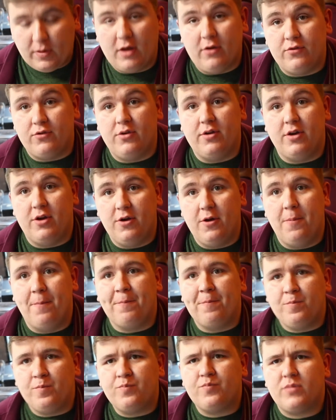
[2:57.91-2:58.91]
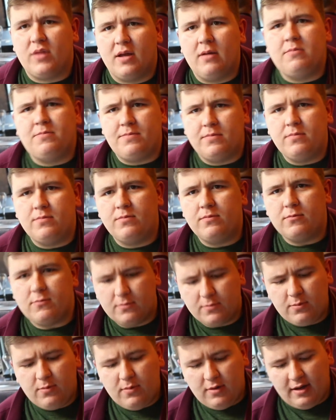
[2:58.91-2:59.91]
was really good. Did, you get the salty,
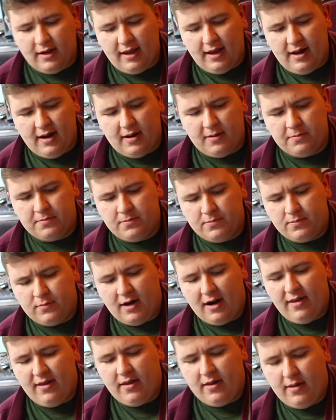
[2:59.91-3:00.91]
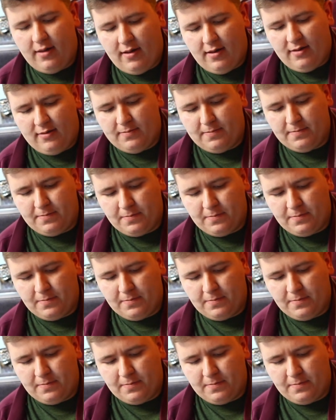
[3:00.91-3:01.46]
a little salty? Yeah, I think, um,